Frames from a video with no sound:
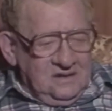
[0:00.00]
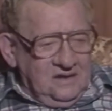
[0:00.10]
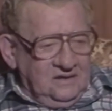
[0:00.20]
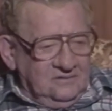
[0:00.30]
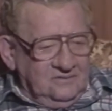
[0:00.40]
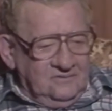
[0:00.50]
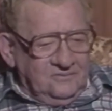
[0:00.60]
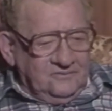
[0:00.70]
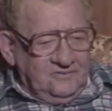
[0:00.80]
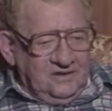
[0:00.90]
Had an awful
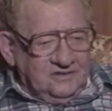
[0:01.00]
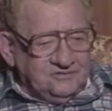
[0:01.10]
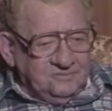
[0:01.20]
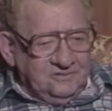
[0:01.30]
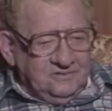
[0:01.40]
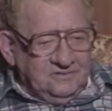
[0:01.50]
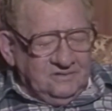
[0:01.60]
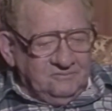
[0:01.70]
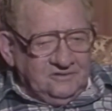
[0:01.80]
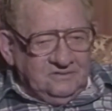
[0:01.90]
dry spell. I
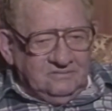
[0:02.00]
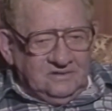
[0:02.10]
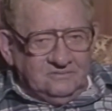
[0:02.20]
believe that